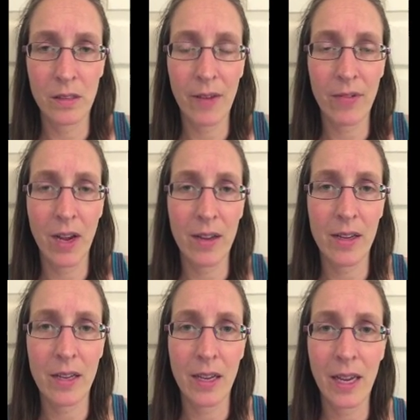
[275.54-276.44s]
I, I,
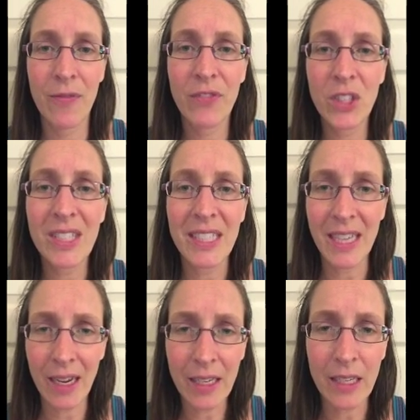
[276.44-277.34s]
it feels
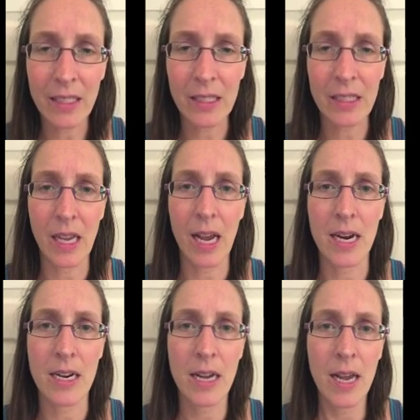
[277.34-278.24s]
yucky
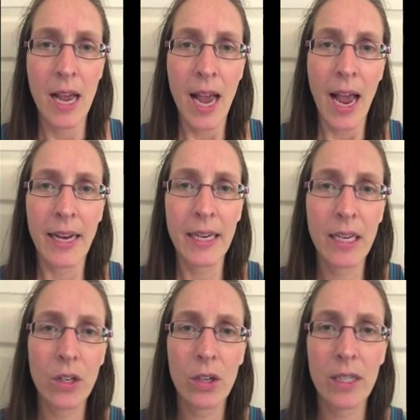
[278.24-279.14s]
inside. And he
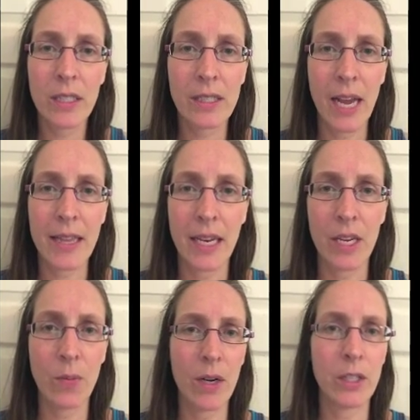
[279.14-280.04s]
had already said that
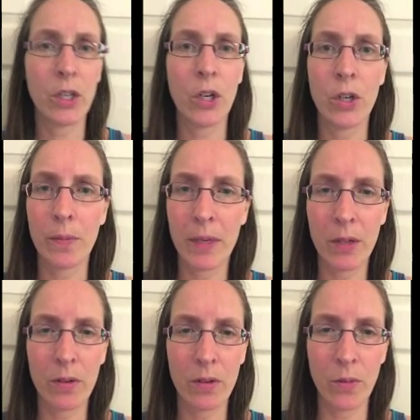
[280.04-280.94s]
he wanted to hurt
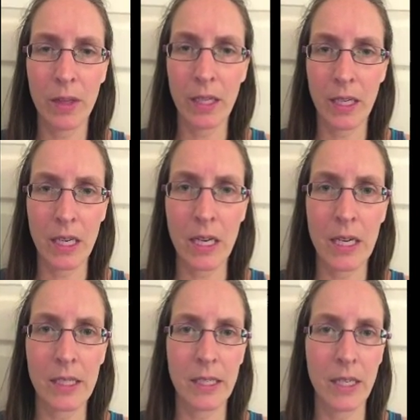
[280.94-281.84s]
me with the
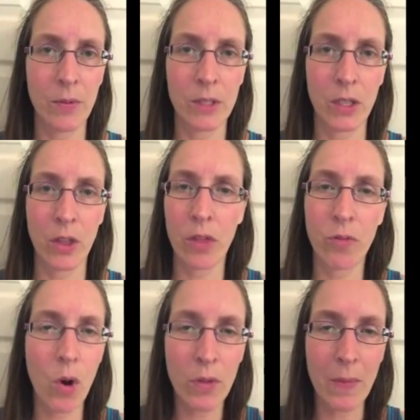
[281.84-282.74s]
keys and he was going to
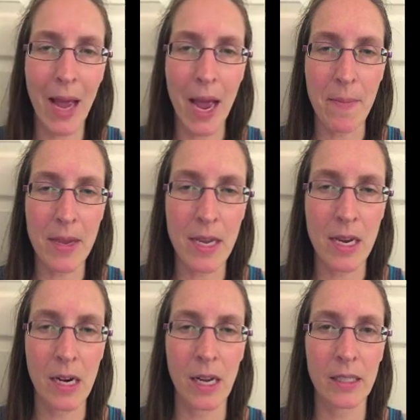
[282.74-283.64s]
throw them at
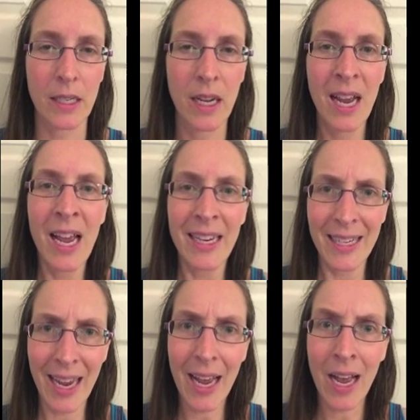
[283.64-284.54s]
me. And I said,
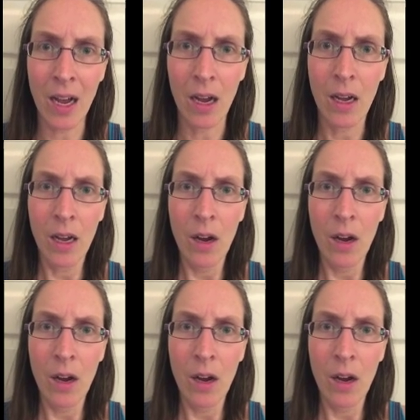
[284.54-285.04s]
Yeah,